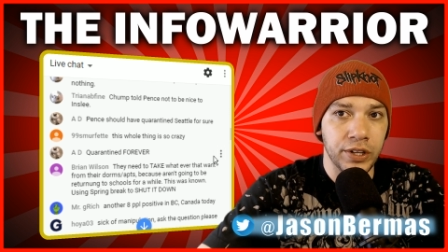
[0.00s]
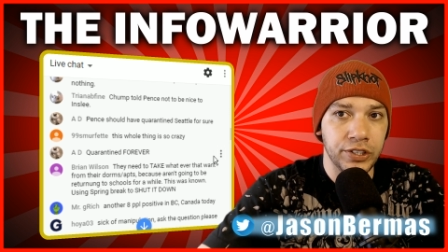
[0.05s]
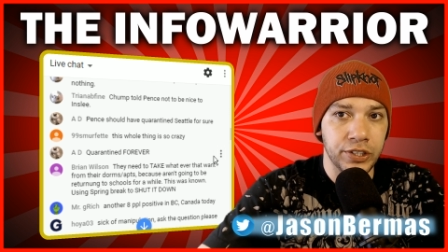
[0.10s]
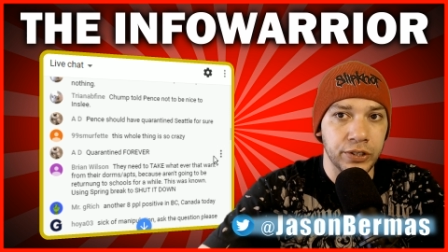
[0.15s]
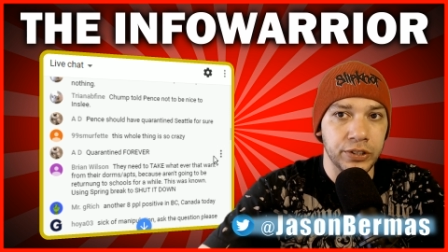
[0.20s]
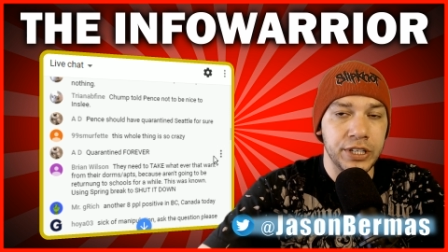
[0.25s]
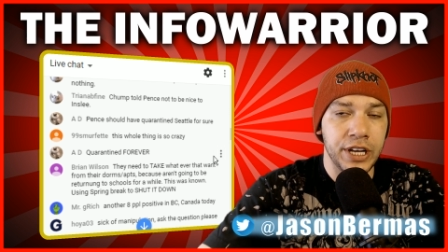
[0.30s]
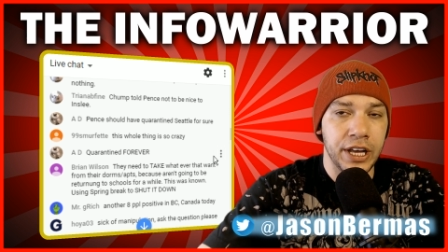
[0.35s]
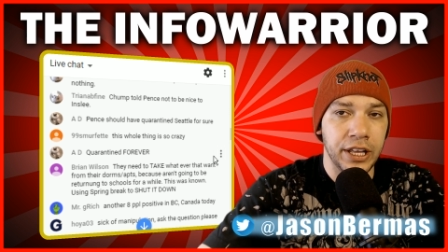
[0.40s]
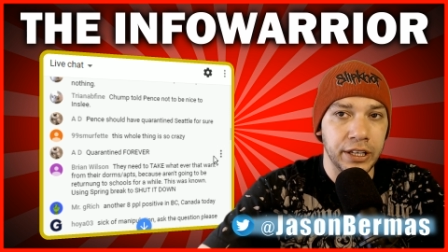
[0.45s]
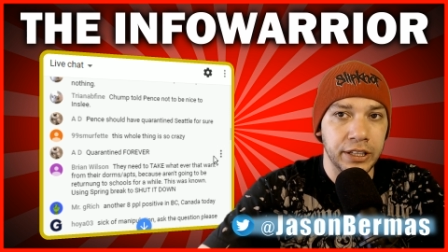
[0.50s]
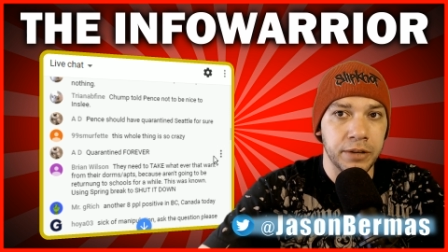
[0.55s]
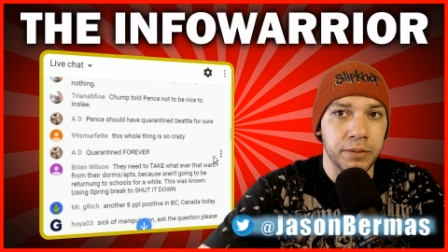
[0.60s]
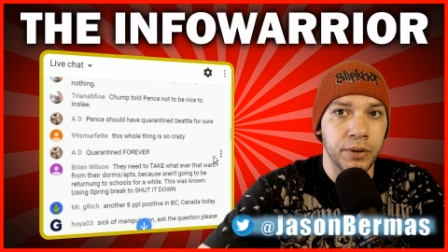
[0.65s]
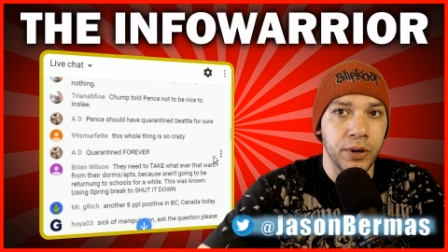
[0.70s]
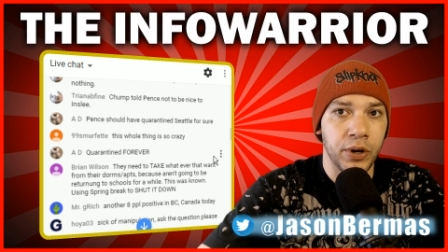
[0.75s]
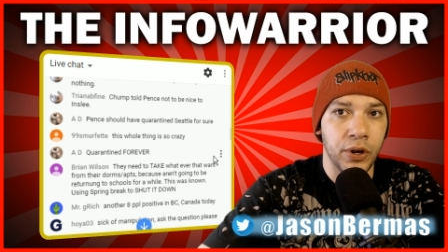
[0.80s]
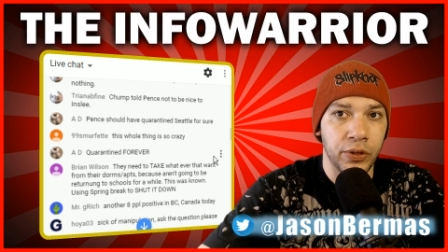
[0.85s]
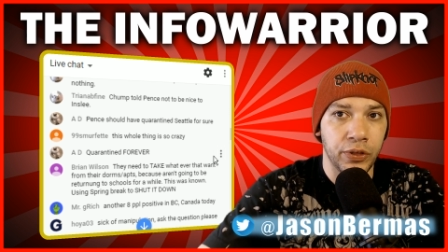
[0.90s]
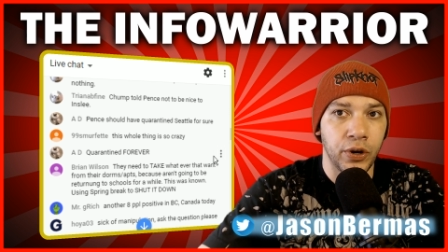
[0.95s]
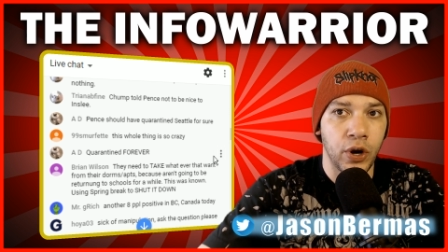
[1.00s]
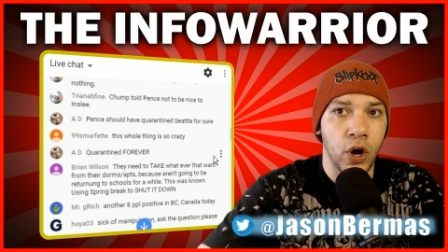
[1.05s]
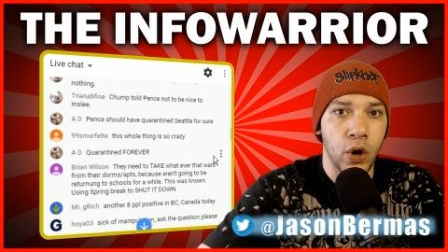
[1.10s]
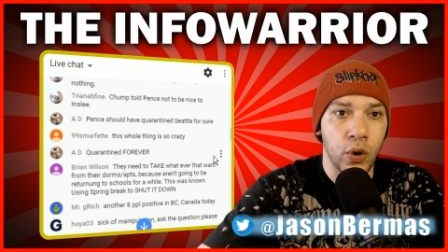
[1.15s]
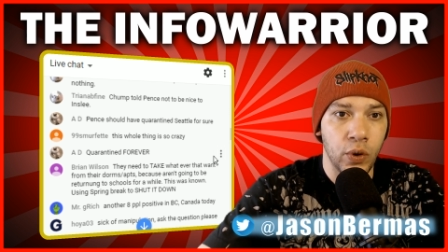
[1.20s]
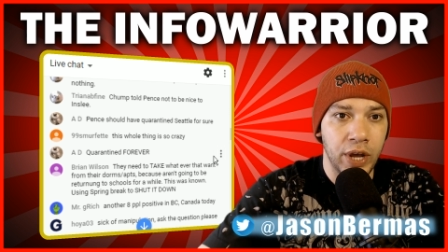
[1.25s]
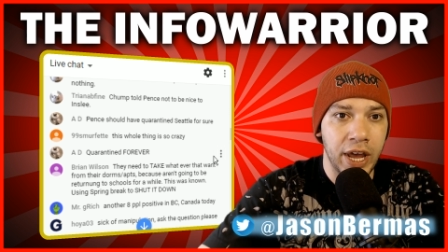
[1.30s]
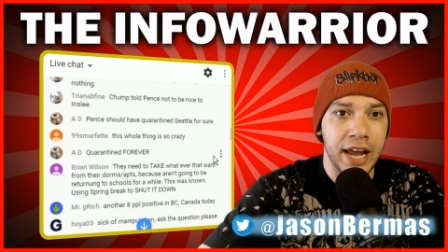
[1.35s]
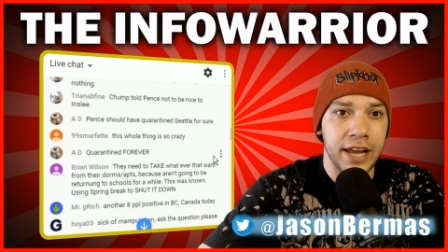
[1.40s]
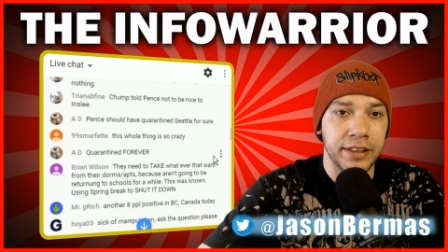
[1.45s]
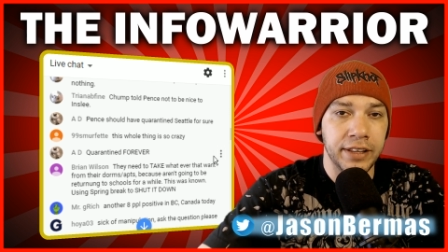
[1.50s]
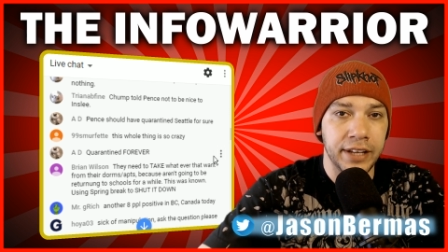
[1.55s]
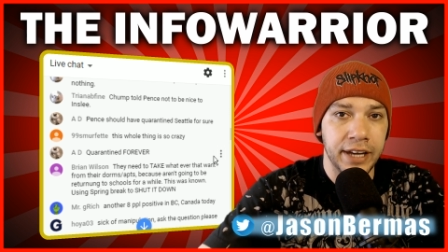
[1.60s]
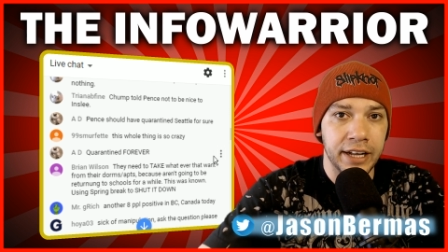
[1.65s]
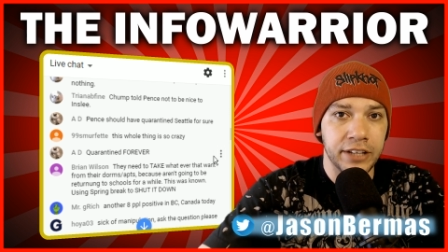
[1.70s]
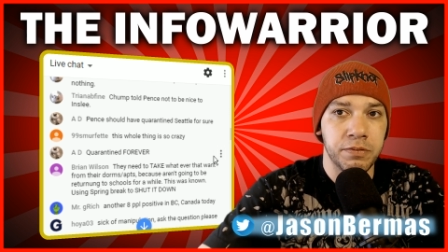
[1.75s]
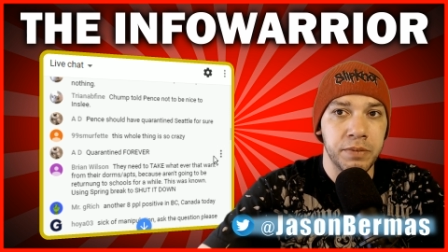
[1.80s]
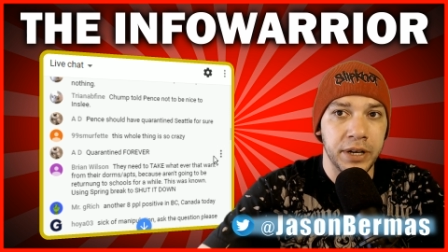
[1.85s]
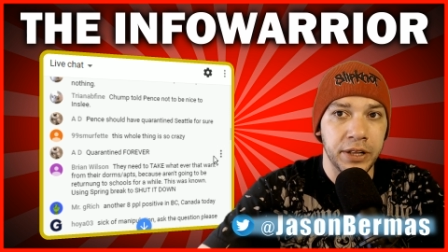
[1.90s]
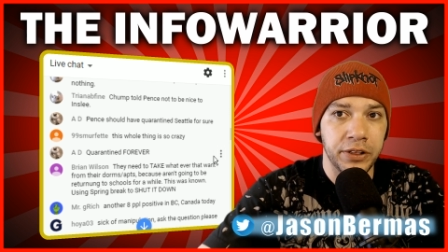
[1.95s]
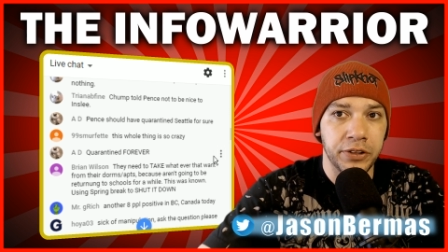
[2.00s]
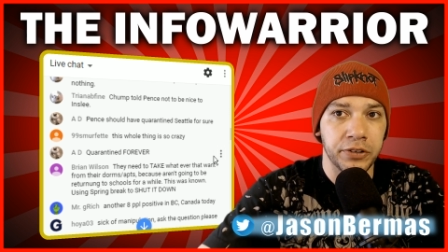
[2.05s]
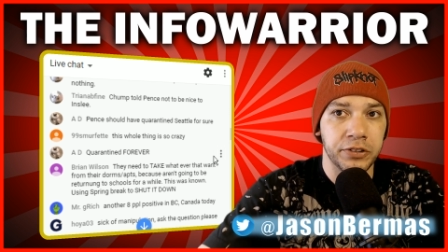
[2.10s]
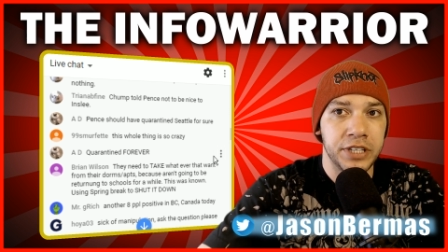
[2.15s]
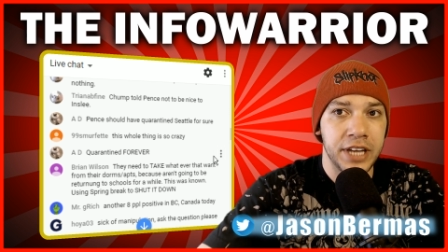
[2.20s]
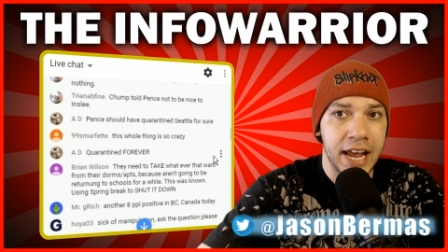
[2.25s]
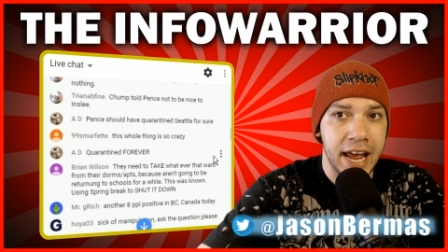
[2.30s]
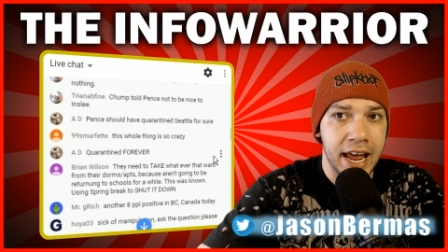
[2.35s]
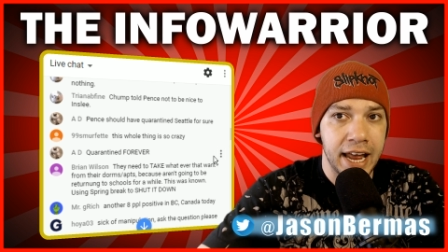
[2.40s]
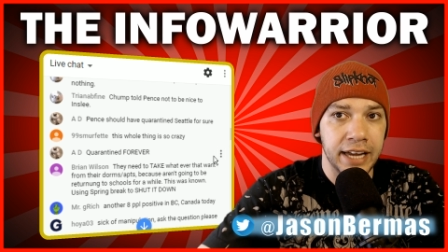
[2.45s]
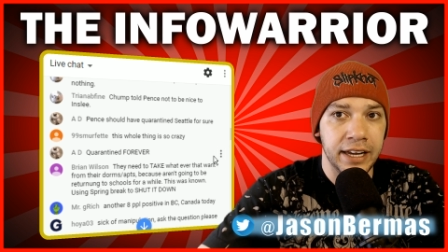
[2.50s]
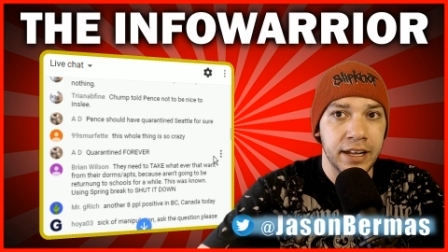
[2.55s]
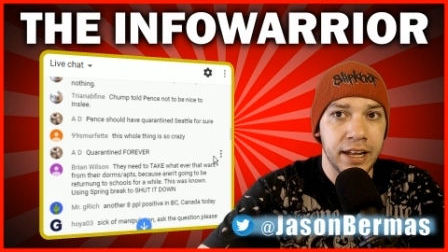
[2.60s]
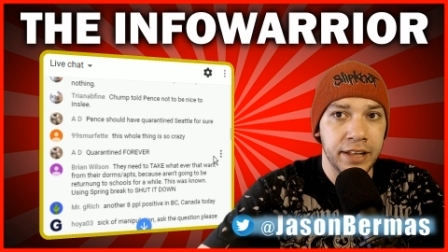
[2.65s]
and they're telling them they're okay, and the next minute they're dead,